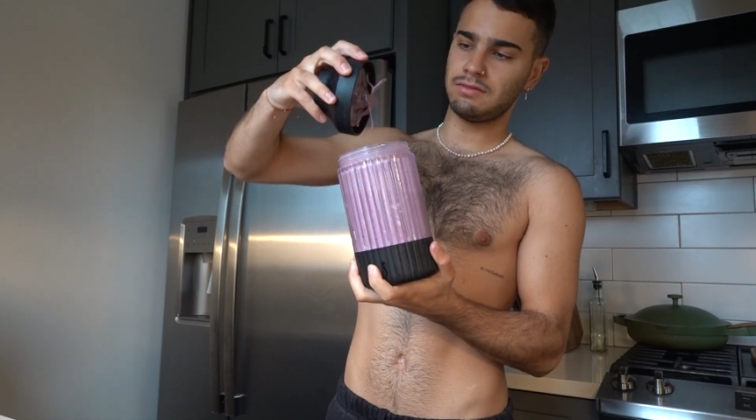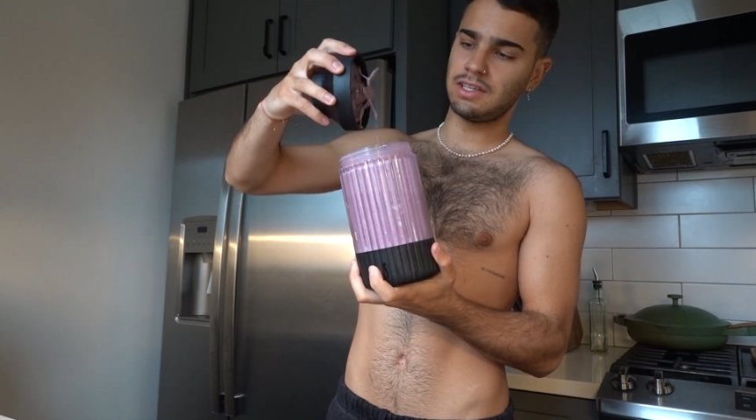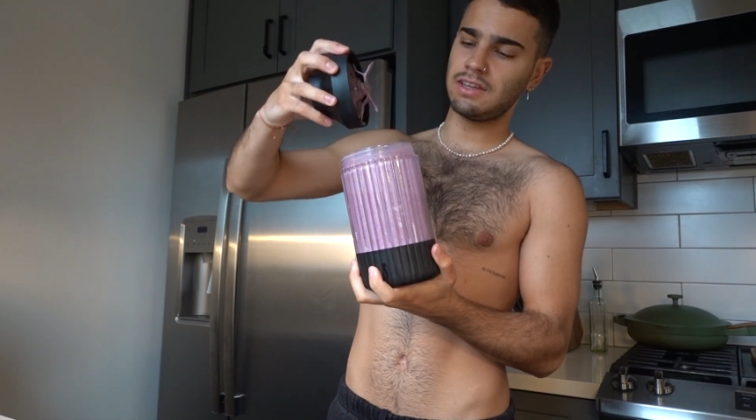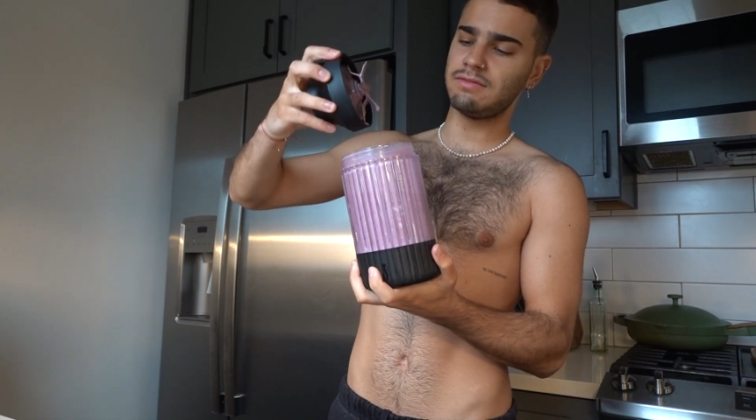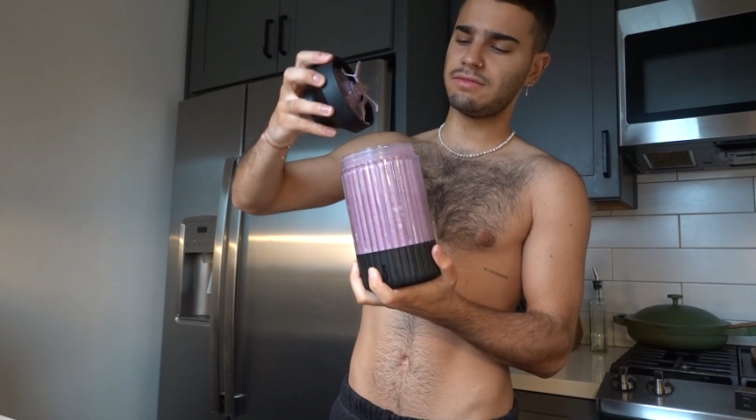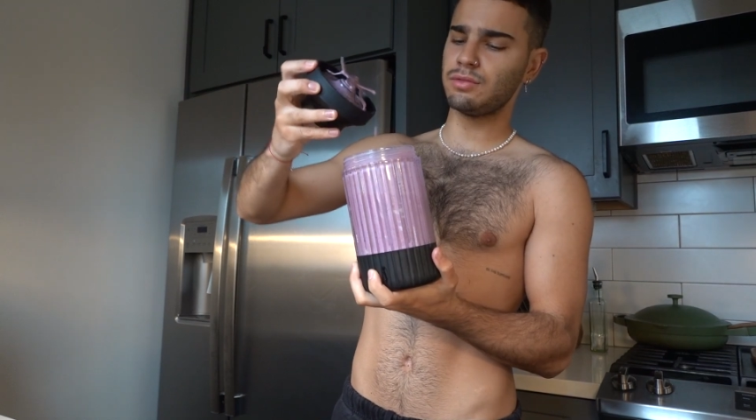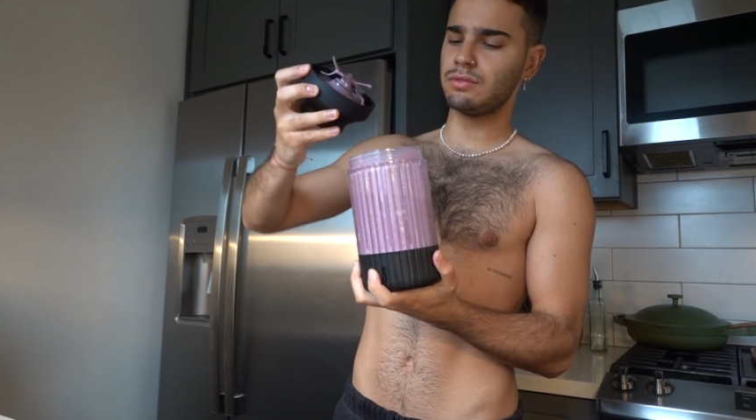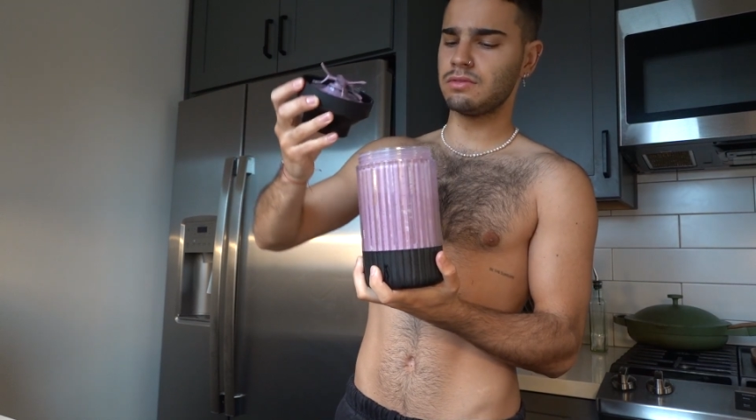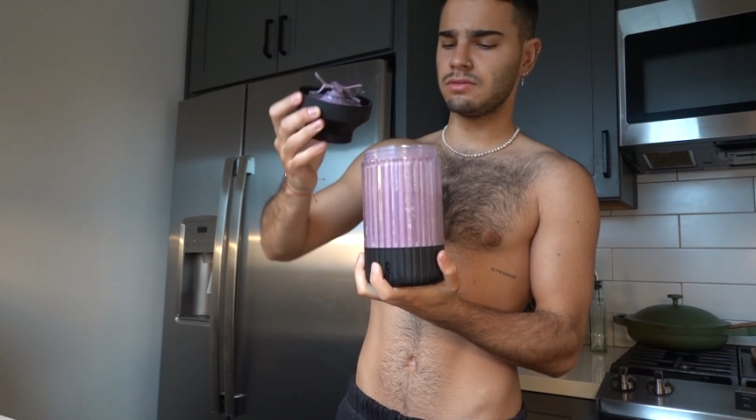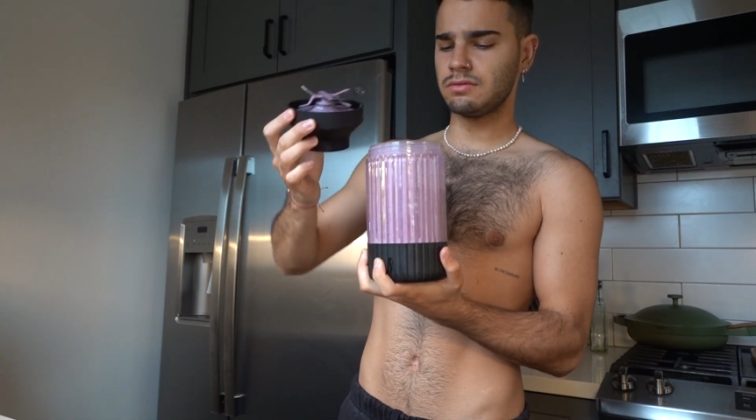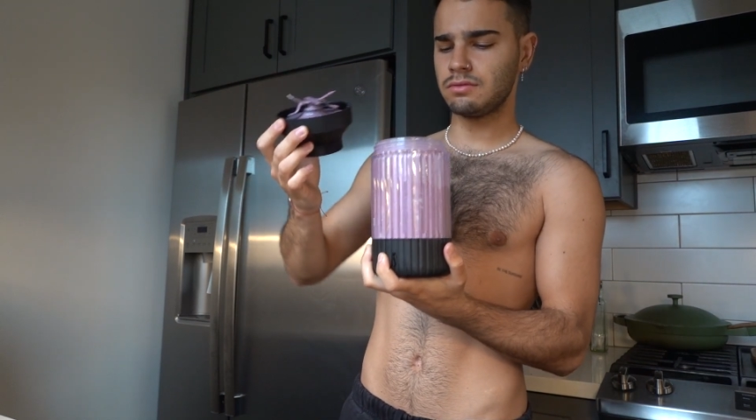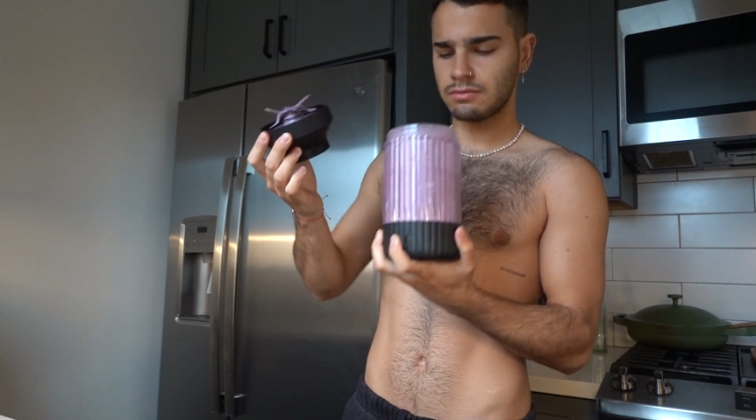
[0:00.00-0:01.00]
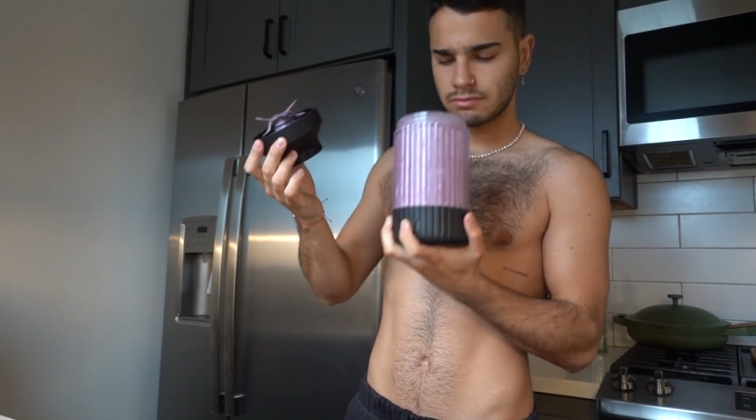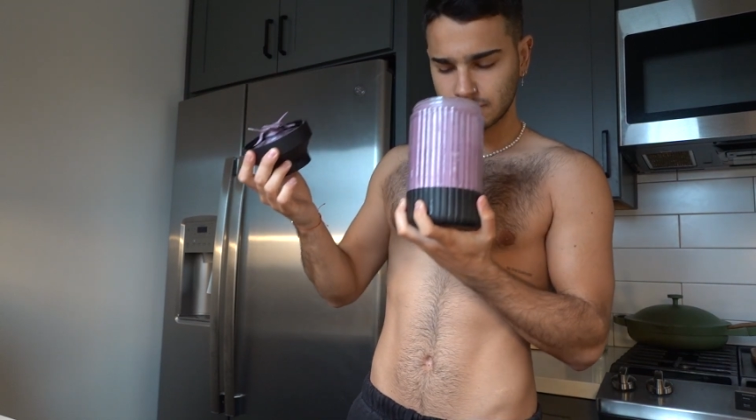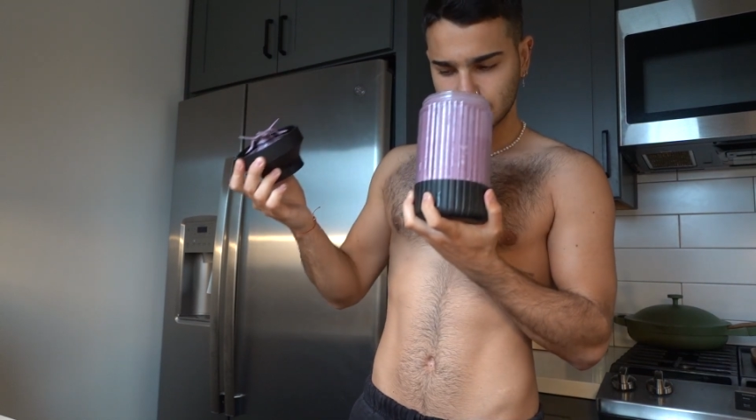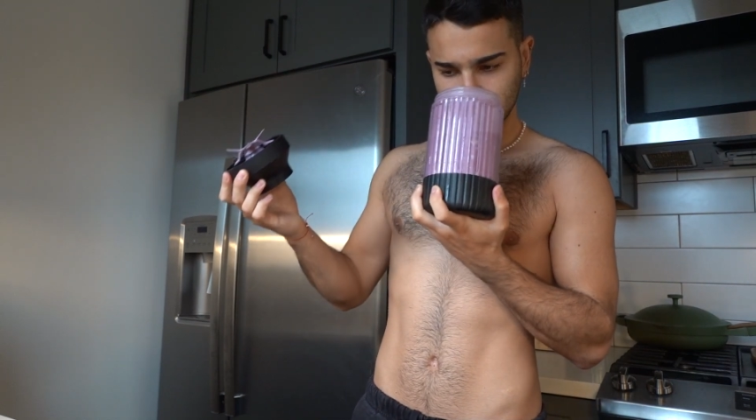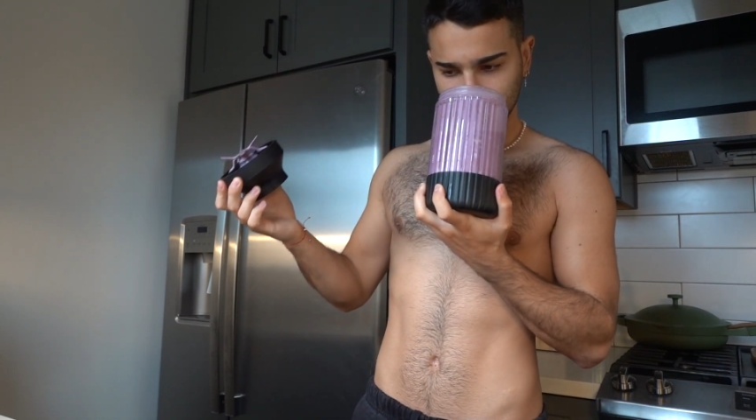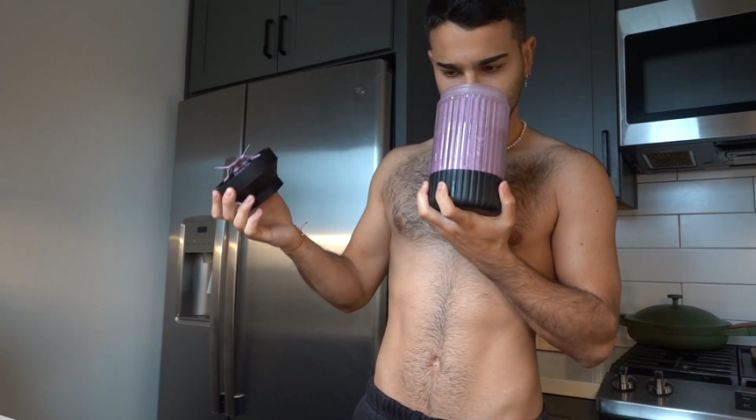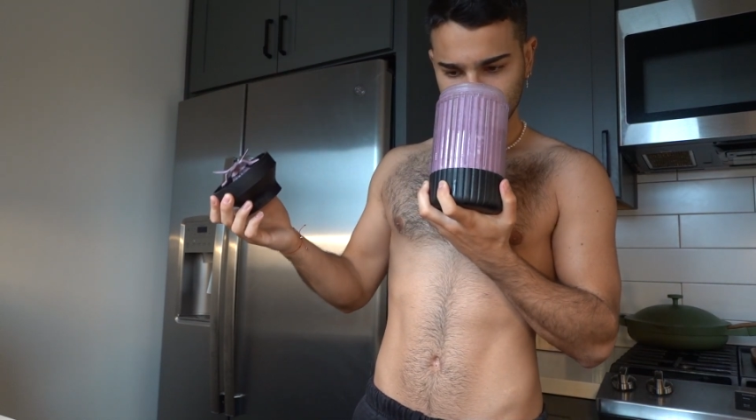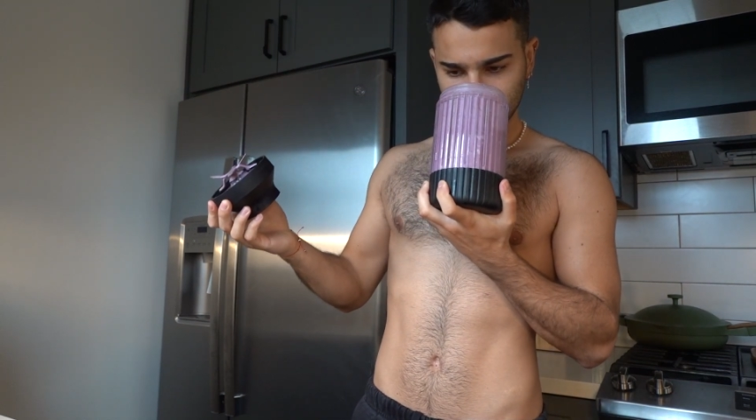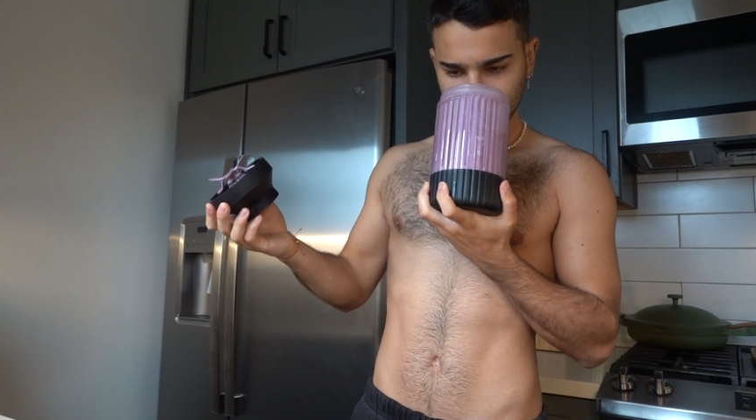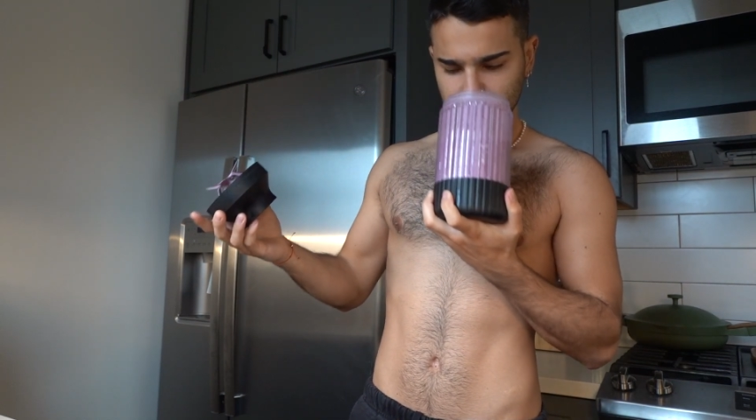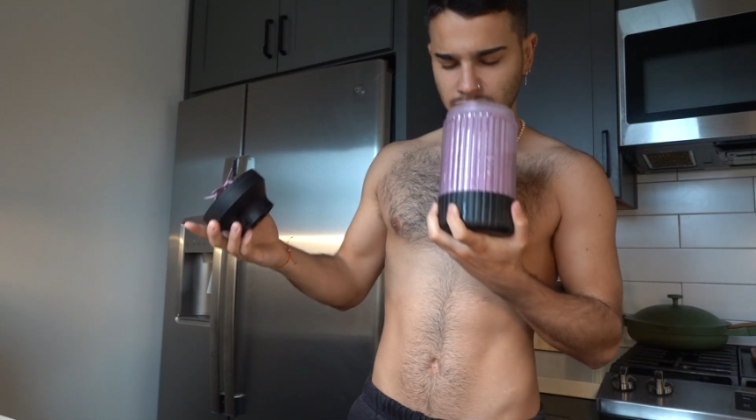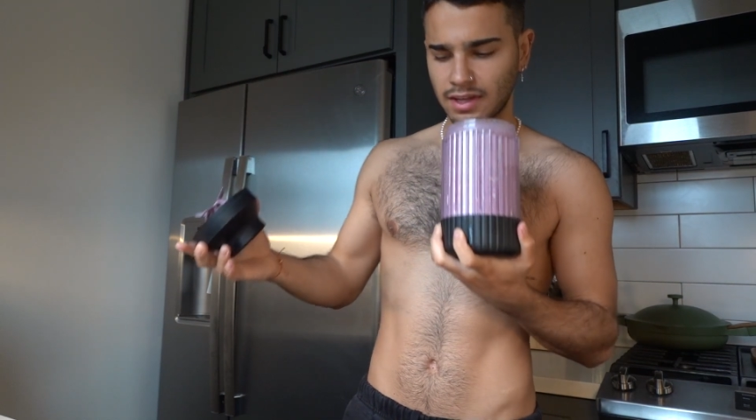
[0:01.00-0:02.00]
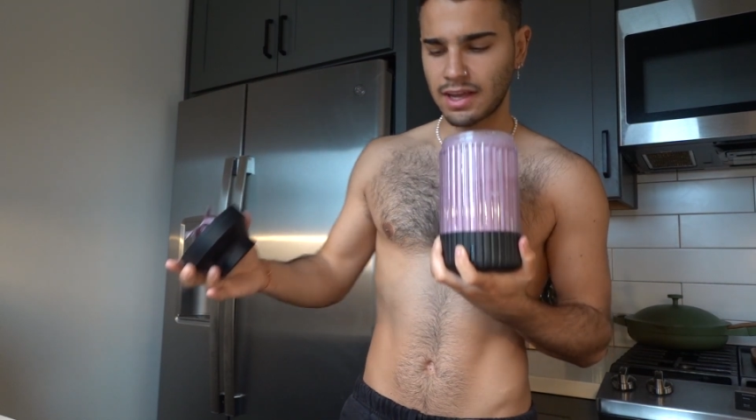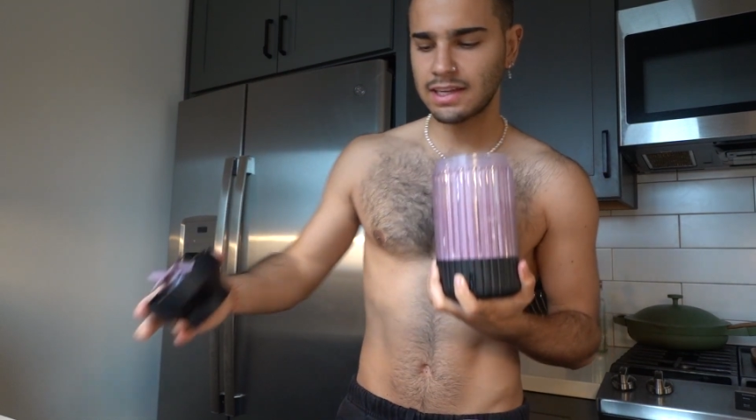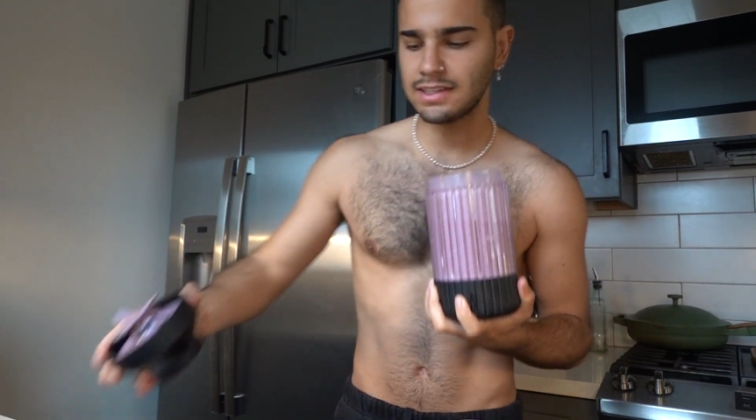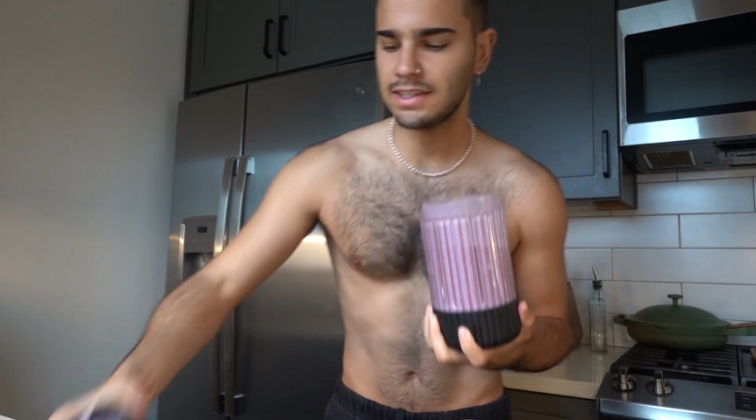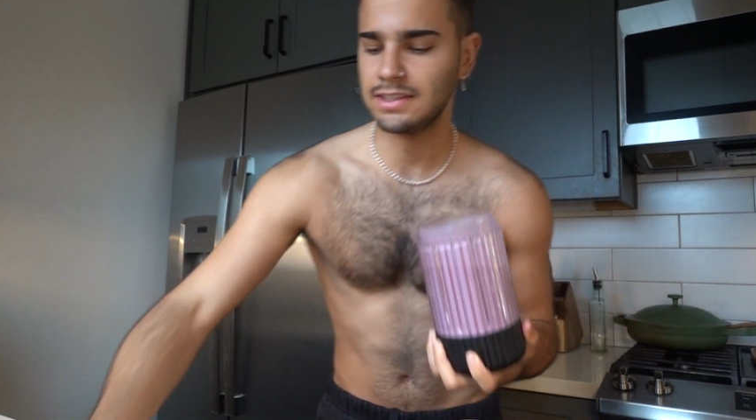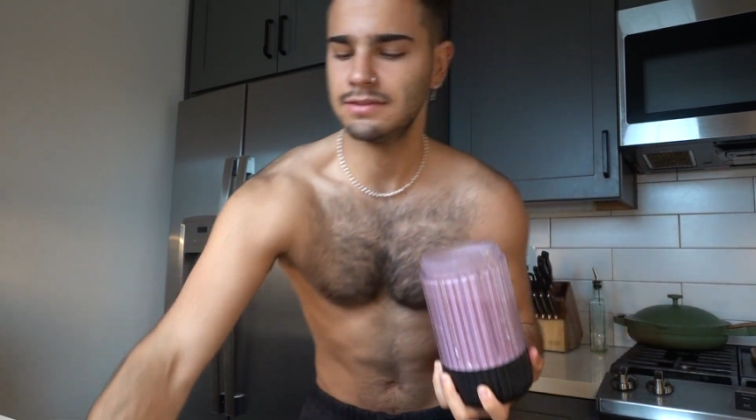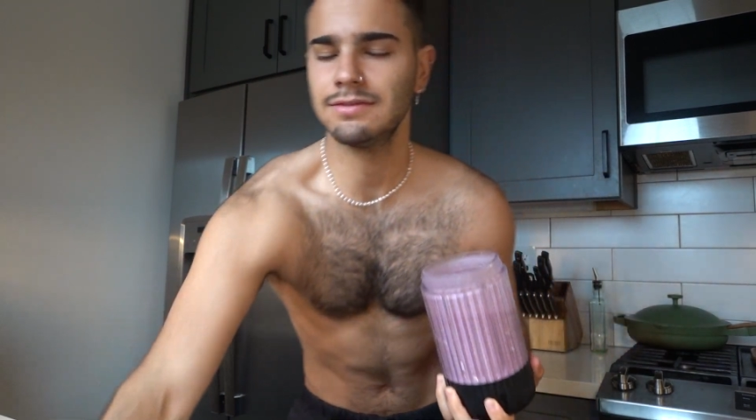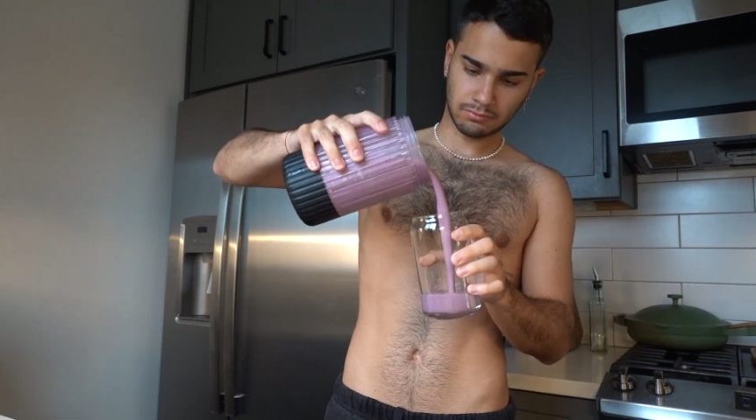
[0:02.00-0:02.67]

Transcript: we have food. Kinda.